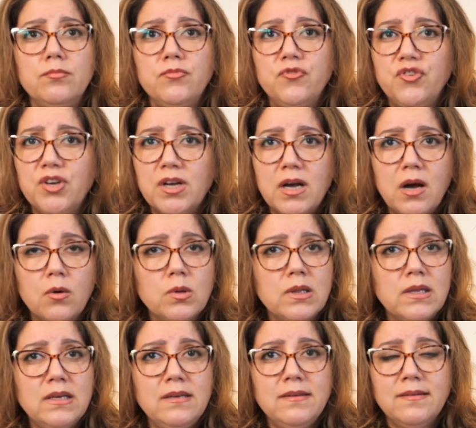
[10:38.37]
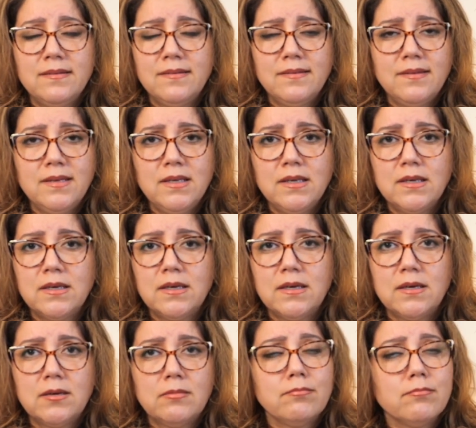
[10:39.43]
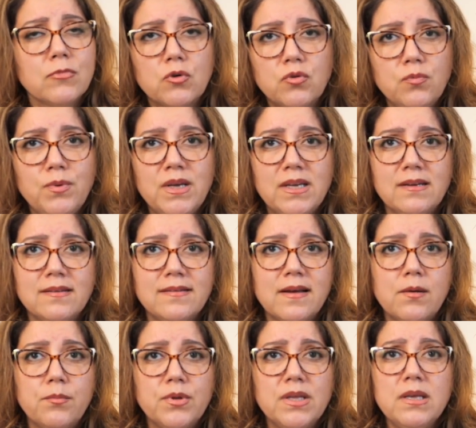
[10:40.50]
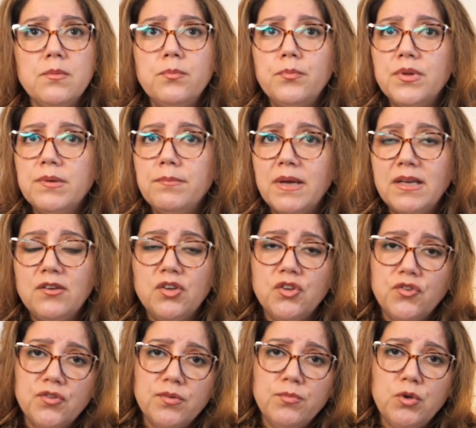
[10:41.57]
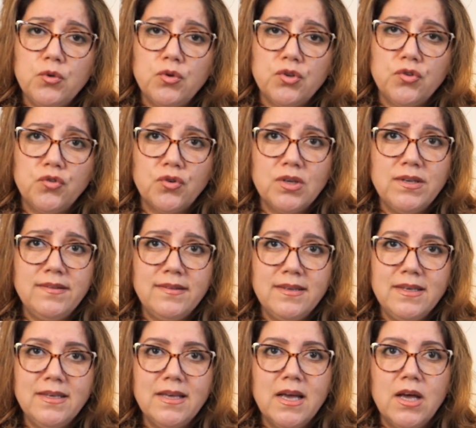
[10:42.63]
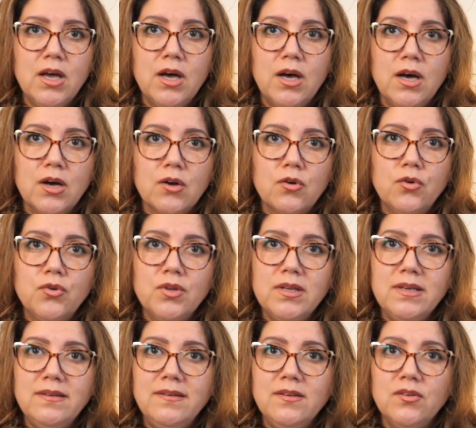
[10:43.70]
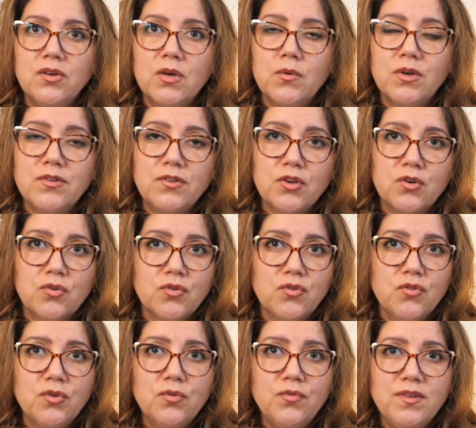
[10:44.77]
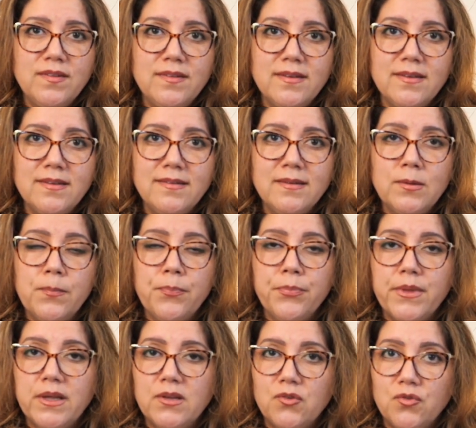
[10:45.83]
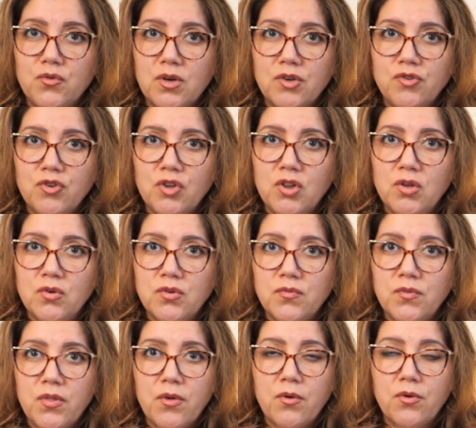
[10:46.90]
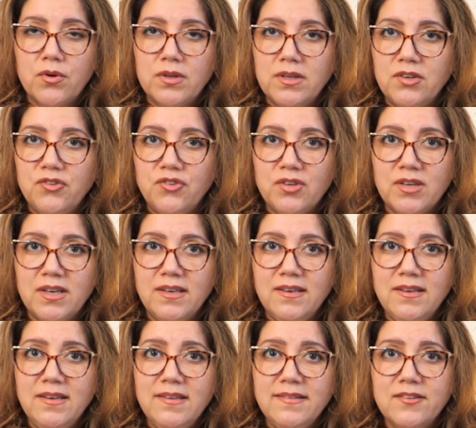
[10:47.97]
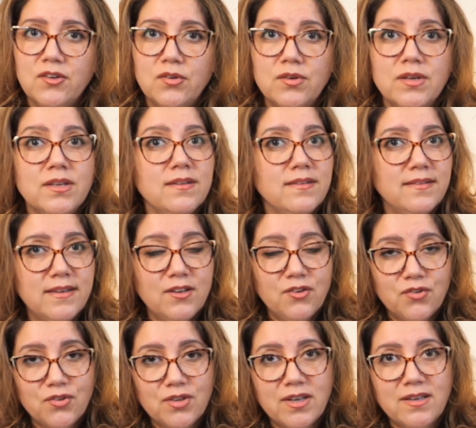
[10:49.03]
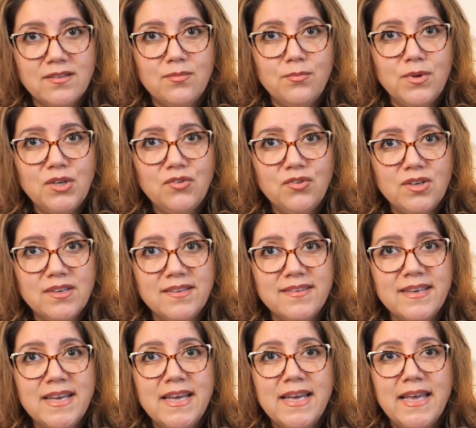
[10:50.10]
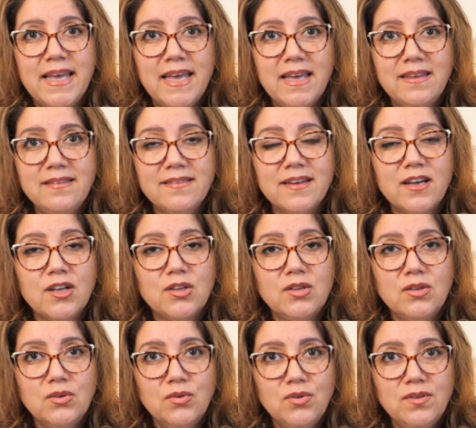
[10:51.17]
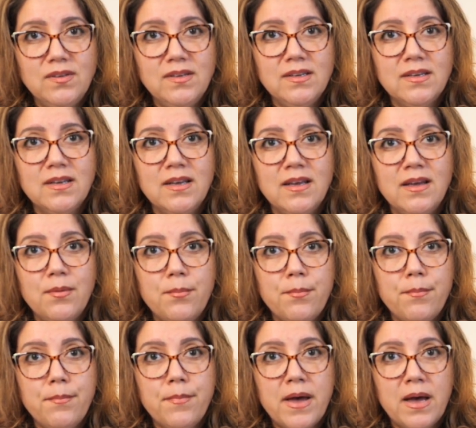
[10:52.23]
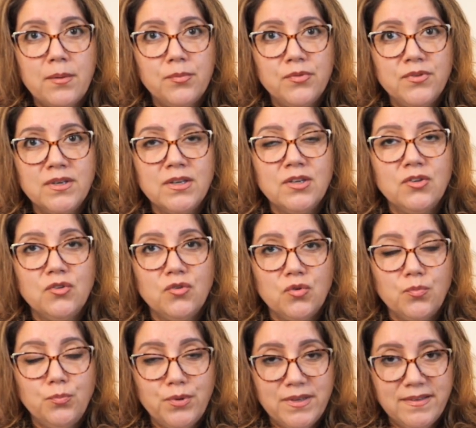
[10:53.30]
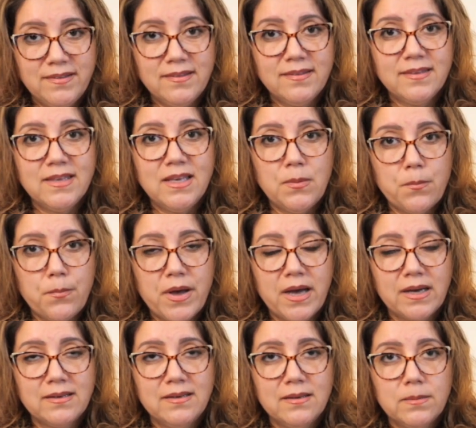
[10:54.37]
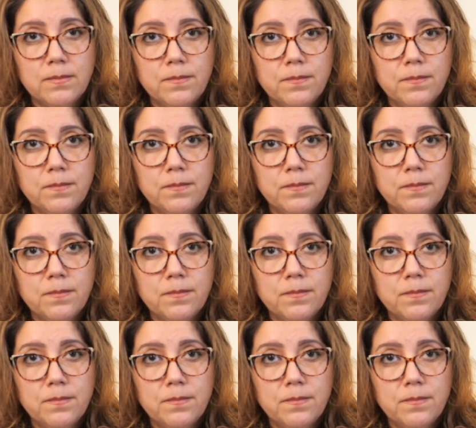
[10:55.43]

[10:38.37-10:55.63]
checkout latency could be an example. Implement distributed tracing, correlating requests across services, structured logs with correlation IDs, centralized metrics, and alerting mapped to business impact.